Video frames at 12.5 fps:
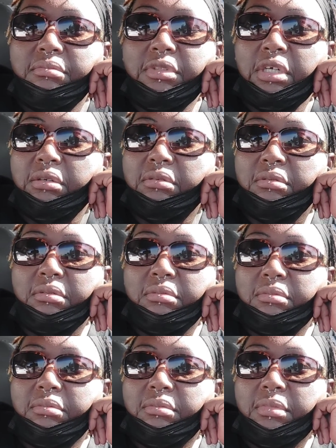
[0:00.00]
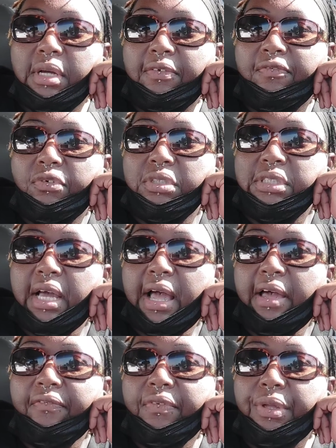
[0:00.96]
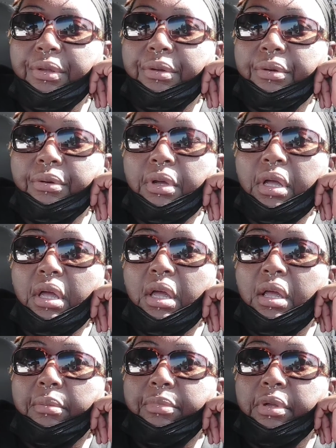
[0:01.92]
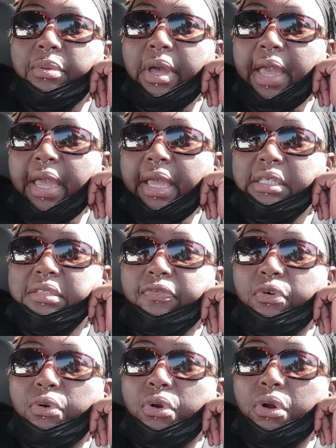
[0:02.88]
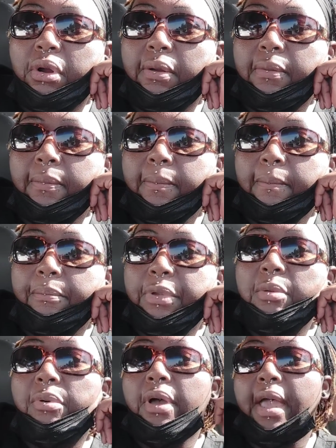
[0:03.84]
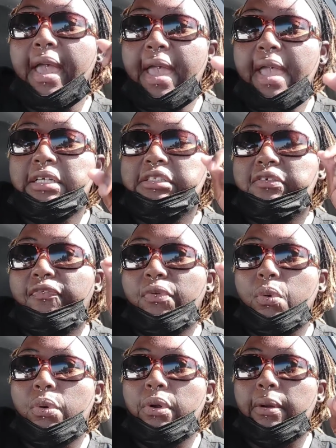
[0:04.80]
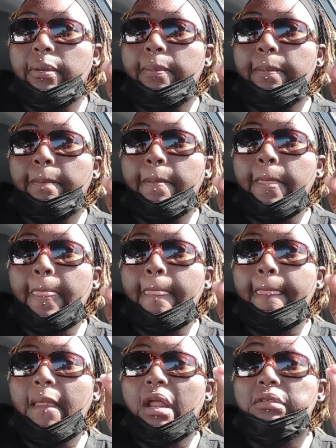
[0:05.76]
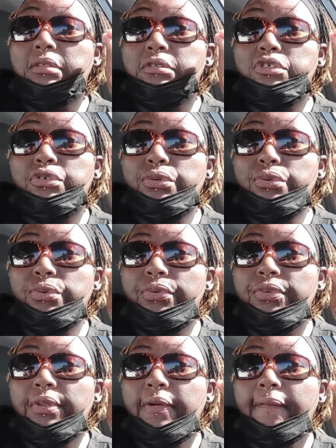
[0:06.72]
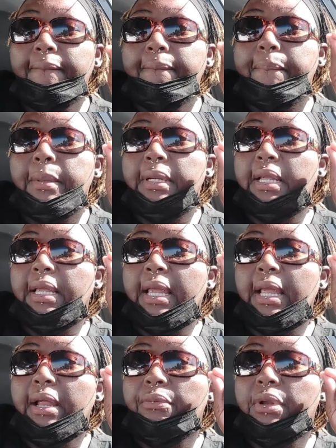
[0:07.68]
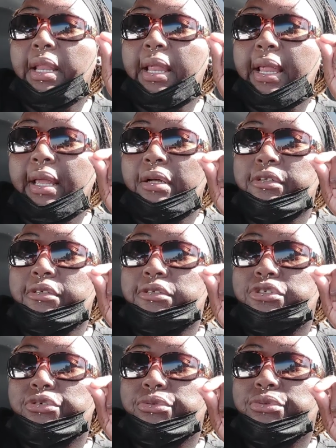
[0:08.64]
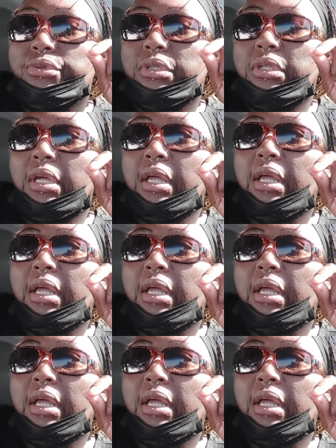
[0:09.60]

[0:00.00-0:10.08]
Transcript: no, I voice how I feel. People ask for people ask for the truth, but they can't really handle the truth.